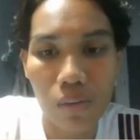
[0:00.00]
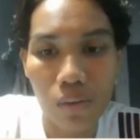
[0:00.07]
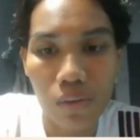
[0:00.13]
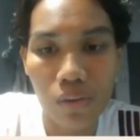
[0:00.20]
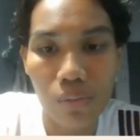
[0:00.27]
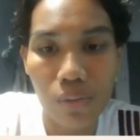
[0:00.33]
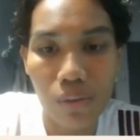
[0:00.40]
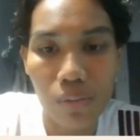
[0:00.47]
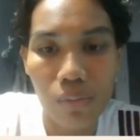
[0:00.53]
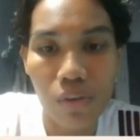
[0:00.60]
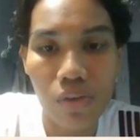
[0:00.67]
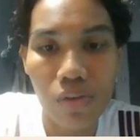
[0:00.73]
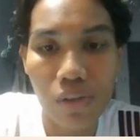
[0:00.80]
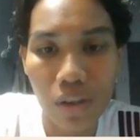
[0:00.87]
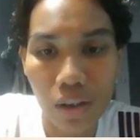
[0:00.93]
contribute
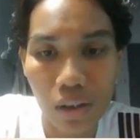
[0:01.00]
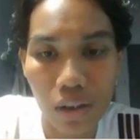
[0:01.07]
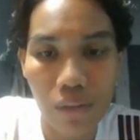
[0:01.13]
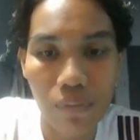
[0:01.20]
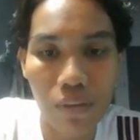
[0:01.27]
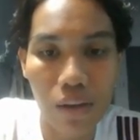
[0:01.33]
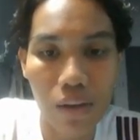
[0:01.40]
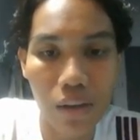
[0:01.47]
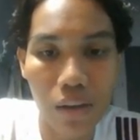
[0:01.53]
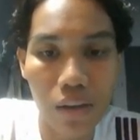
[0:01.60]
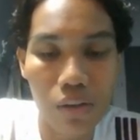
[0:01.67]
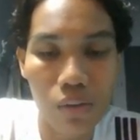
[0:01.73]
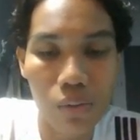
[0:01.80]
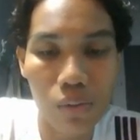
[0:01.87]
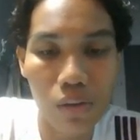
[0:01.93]
more
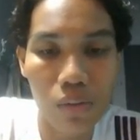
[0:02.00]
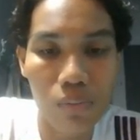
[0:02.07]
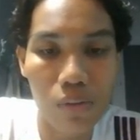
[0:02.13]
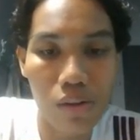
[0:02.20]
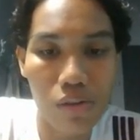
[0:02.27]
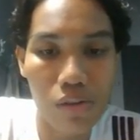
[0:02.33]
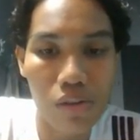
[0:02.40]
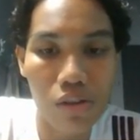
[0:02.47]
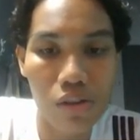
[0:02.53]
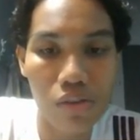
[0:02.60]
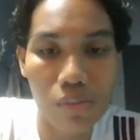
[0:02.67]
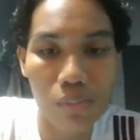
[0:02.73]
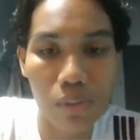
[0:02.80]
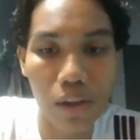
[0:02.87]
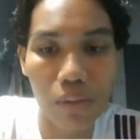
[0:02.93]
significantly to a person's
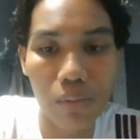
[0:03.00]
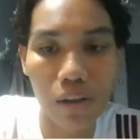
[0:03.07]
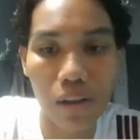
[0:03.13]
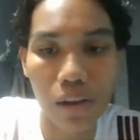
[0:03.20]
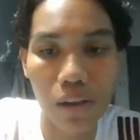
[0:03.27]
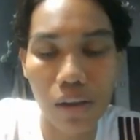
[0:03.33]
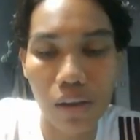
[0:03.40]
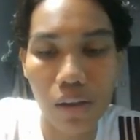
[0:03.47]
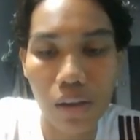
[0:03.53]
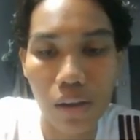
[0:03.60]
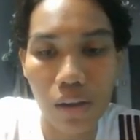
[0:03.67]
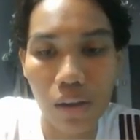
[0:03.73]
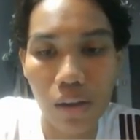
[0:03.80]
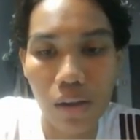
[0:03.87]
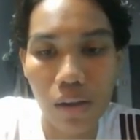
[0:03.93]
BMI.
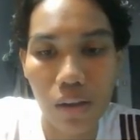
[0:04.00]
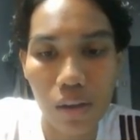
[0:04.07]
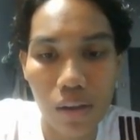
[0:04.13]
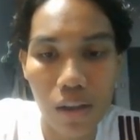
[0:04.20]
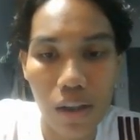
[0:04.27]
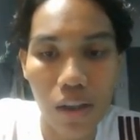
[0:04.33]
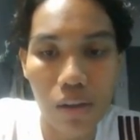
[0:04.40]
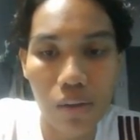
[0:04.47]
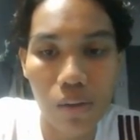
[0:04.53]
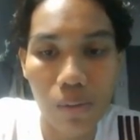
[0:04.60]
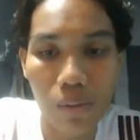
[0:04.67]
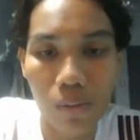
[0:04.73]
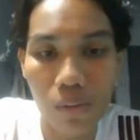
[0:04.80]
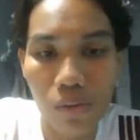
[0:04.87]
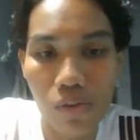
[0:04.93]
That
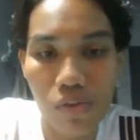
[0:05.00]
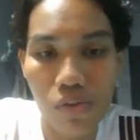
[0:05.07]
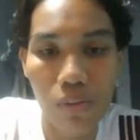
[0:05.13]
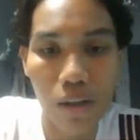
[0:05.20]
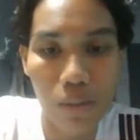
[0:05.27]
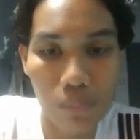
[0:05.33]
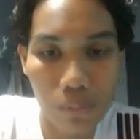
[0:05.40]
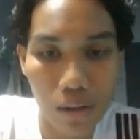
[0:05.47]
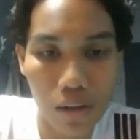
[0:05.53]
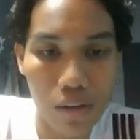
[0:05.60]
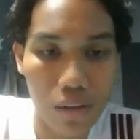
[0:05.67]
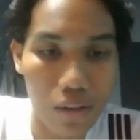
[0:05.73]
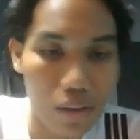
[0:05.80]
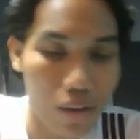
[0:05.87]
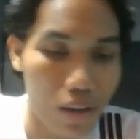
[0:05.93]
concludes my part.
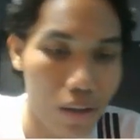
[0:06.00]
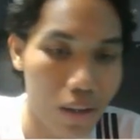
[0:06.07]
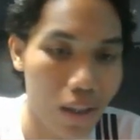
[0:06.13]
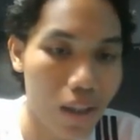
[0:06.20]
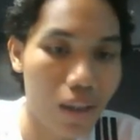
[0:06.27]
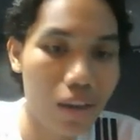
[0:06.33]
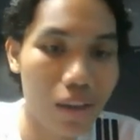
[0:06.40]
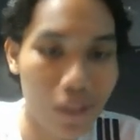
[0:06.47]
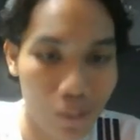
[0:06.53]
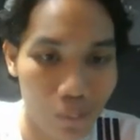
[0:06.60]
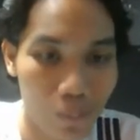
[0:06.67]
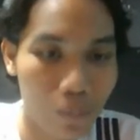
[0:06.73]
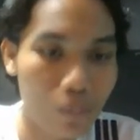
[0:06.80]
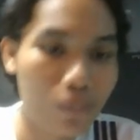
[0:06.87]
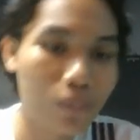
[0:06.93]
Thank you.